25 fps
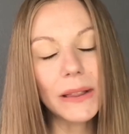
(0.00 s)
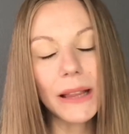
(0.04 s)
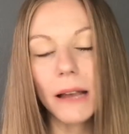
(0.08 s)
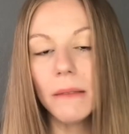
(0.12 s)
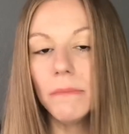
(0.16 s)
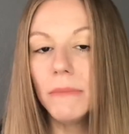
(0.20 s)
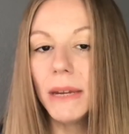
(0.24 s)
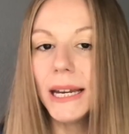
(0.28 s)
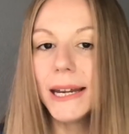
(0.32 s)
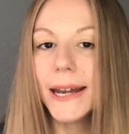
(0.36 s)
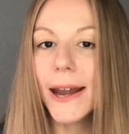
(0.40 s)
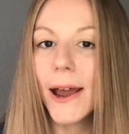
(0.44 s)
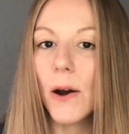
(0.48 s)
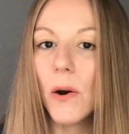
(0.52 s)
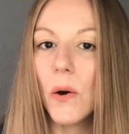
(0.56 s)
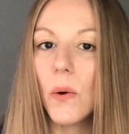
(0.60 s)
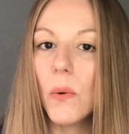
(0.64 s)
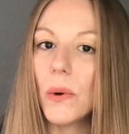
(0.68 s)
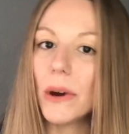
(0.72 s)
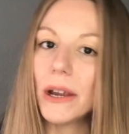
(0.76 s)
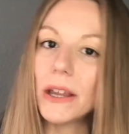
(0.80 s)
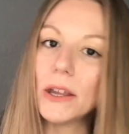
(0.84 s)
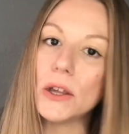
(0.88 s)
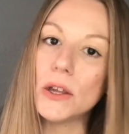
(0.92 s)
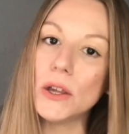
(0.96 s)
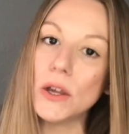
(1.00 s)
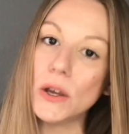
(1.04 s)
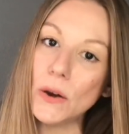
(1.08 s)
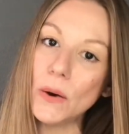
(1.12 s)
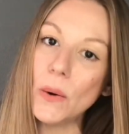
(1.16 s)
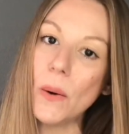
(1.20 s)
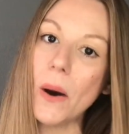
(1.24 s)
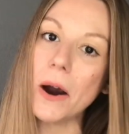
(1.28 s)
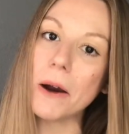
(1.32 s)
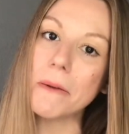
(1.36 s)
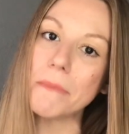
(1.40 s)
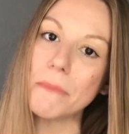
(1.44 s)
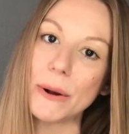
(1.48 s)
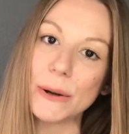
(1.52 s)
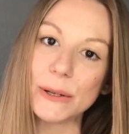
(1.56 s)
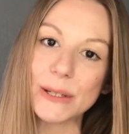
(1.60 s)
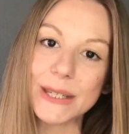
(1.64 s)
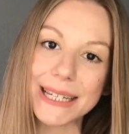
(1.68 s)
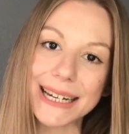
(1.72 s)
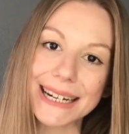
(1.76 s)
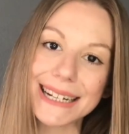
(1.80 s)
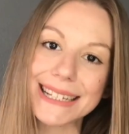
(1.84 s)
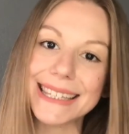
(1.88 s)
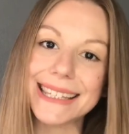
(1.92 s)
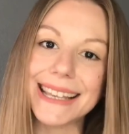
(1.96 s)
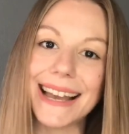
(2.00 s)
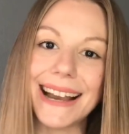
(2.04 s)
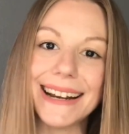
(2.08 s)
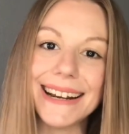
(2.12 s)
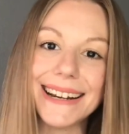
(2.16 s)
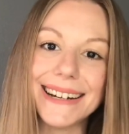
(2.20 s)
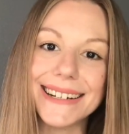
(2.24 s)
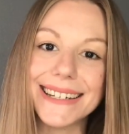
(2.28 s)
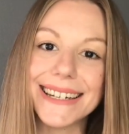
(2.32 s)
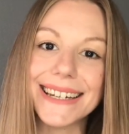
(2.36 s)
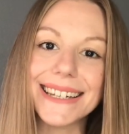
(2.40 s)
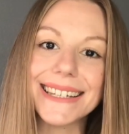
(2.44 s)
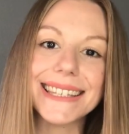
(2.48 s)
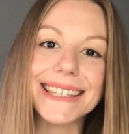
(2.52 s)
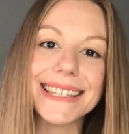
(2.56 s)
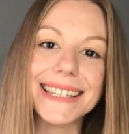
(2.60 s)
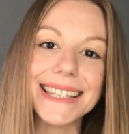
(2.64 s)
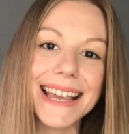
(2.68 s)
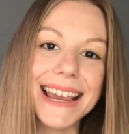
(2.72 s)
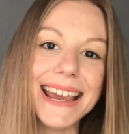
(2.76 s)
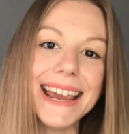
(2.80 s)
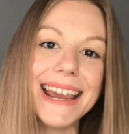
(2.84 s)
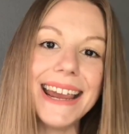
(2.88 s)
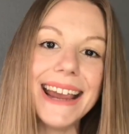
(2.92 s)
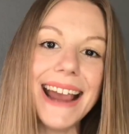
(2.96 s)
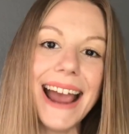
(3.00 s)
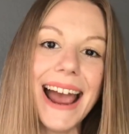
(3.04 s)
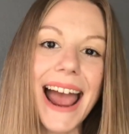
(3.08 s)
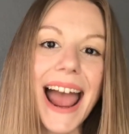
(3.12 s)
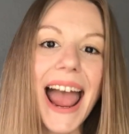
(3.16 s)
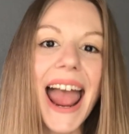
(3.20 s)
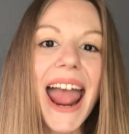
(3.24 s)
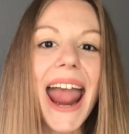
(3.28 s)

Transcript: Let me know what you are most excited to see,